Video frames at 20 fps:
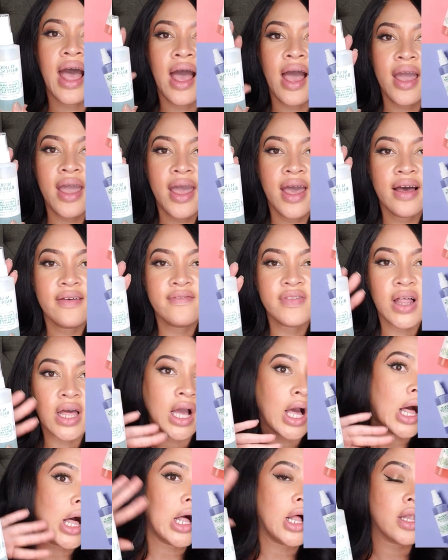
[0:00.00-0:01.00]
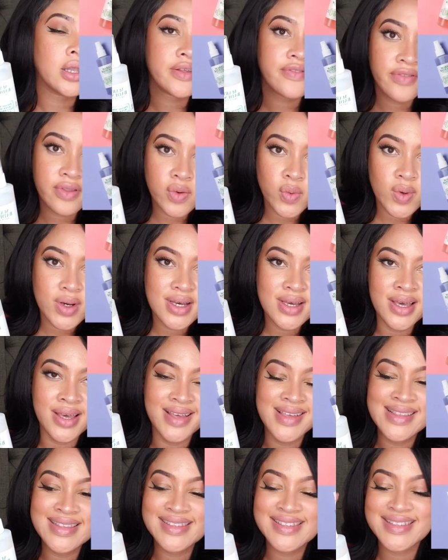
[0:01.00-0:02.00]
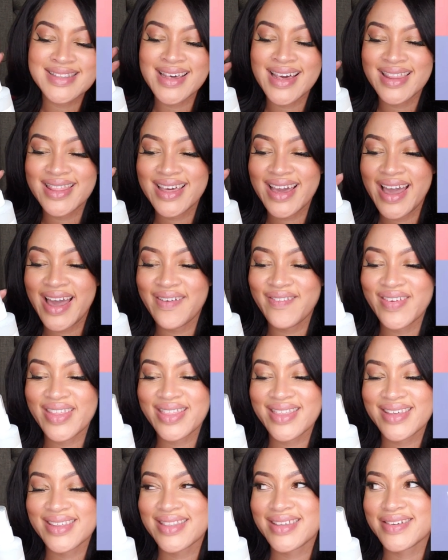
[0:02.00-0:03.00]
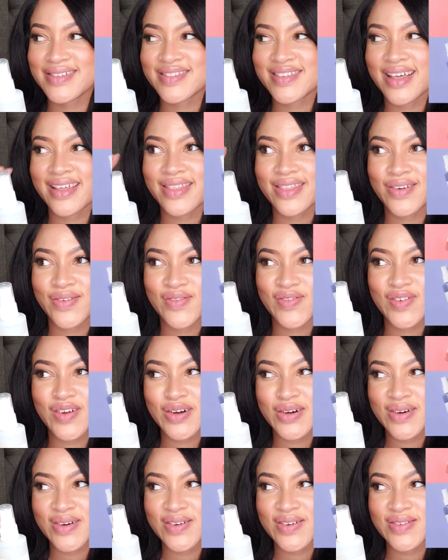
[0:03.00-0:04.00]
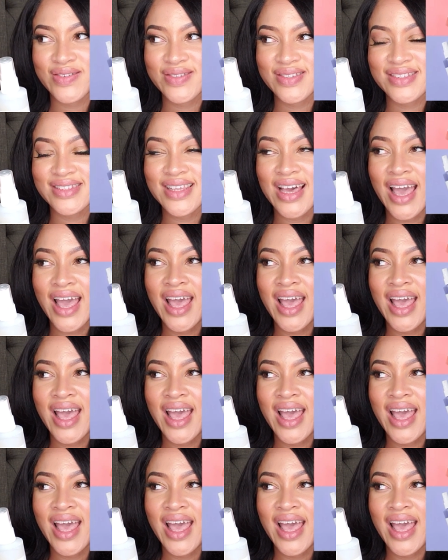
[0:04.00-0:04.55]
I have like all of the ones that they have. I think there's like the rose